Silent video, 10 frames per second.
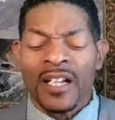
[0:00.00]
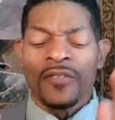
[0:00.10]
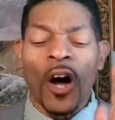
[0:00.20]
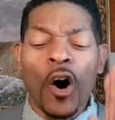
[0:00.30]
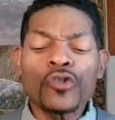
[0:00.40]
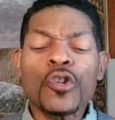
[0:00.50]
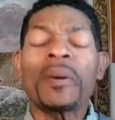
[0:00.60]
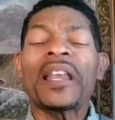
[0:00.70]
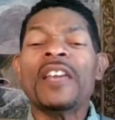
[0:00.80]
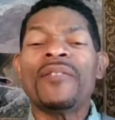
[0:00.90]
those who
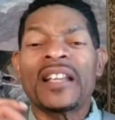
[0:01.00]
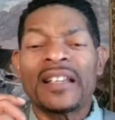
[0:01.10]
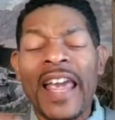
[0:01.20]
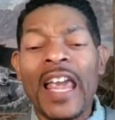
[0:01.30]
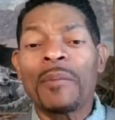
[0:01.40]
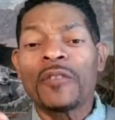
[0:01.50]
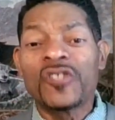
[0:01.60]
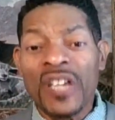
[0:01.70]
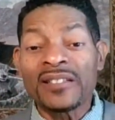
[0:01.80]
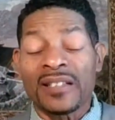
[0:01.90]
believe in the name of
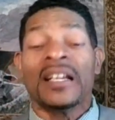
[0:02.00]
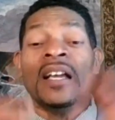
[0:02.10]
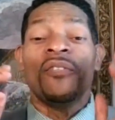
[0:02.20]
Jesus,